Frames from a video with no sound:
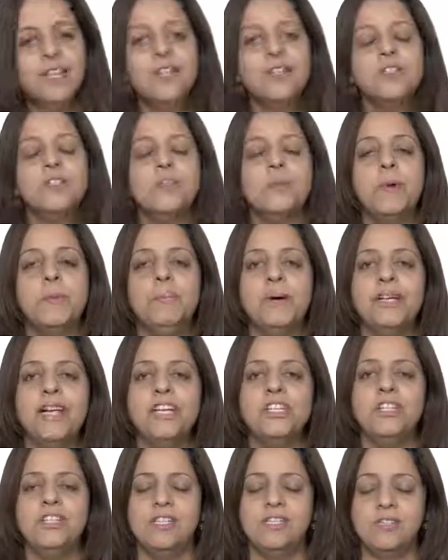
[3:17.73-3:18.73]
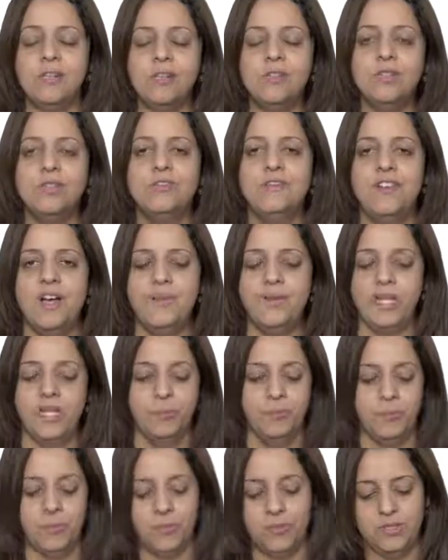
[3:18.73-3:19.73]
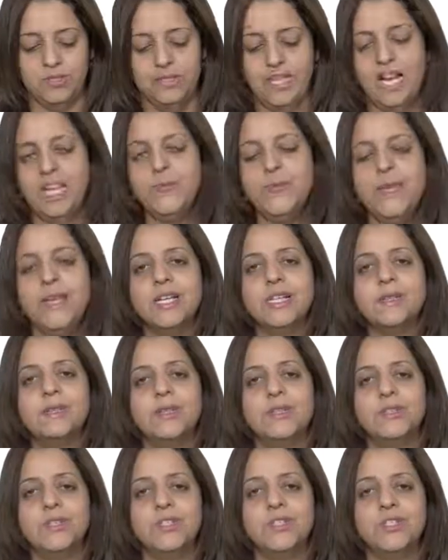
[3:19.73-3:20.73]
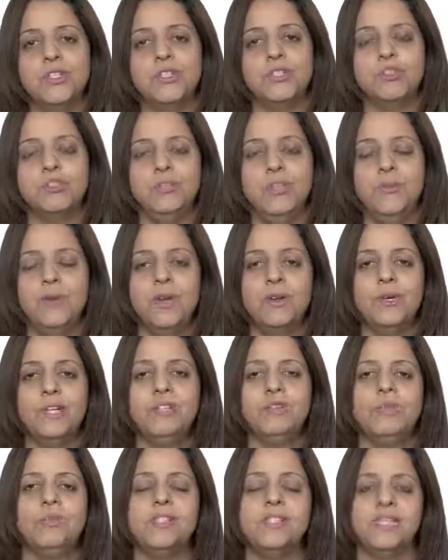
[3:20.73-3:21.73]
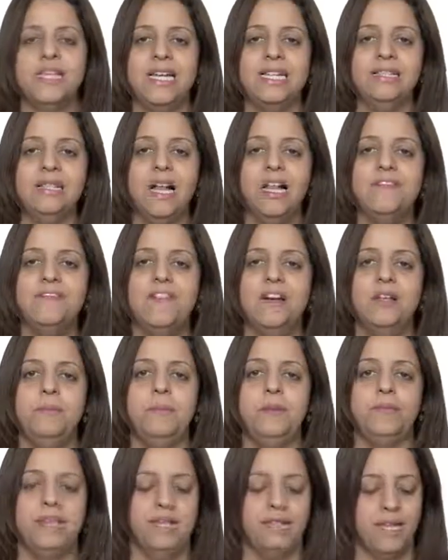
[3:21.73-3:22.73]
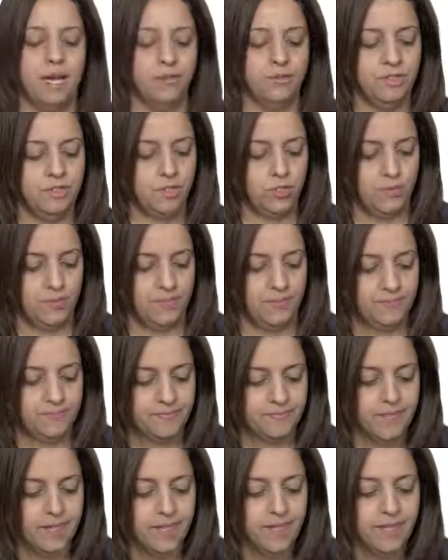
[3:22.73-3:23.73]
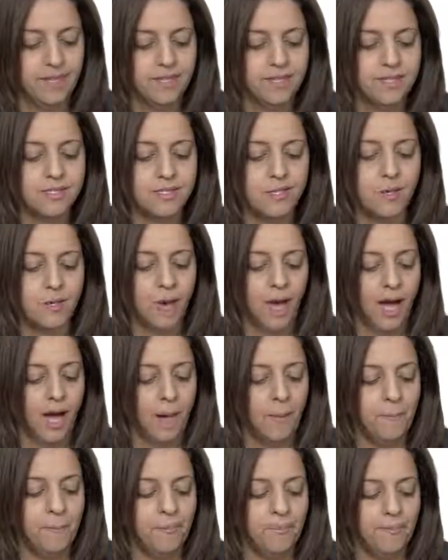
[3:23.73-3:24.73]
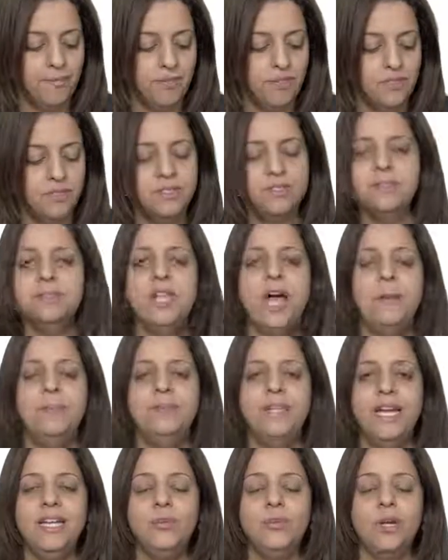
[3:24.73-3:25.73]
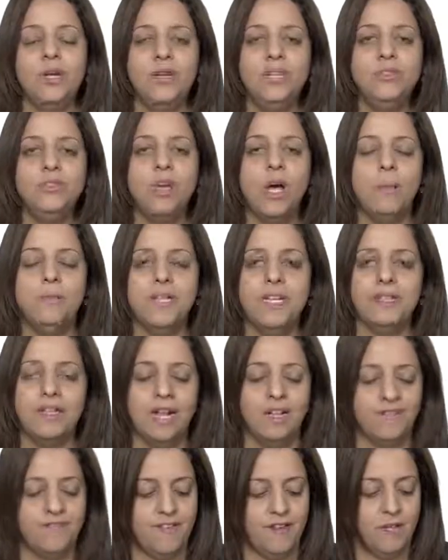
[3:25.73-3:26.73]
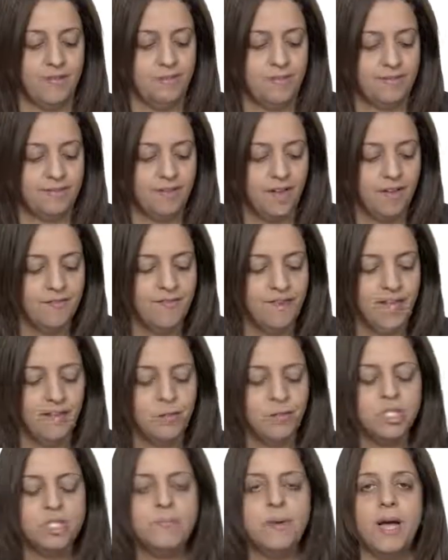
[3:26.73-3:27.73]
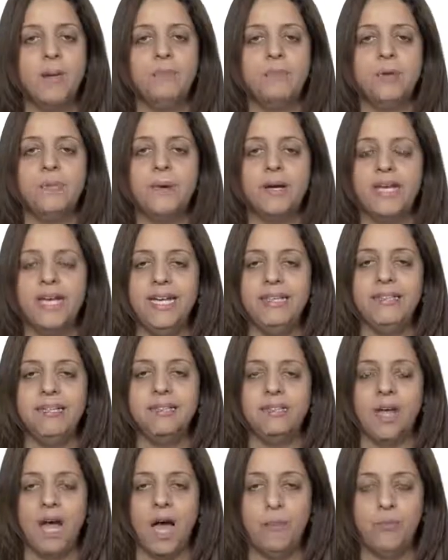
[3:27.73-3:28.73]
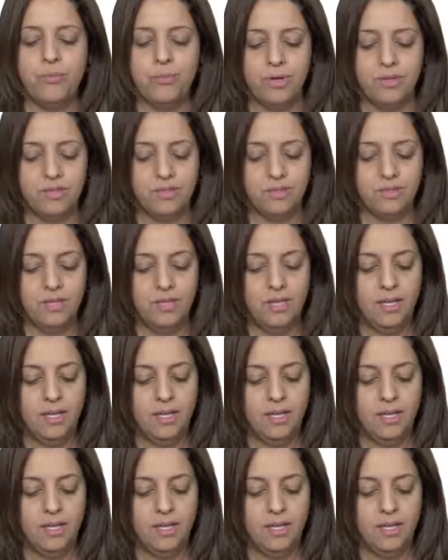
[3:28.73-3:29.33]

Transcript: So the propagation is also very important. As we explore the search tree, we're going to send alpha and beta down the tree. So we're going to update alpha and beta values by propagating upward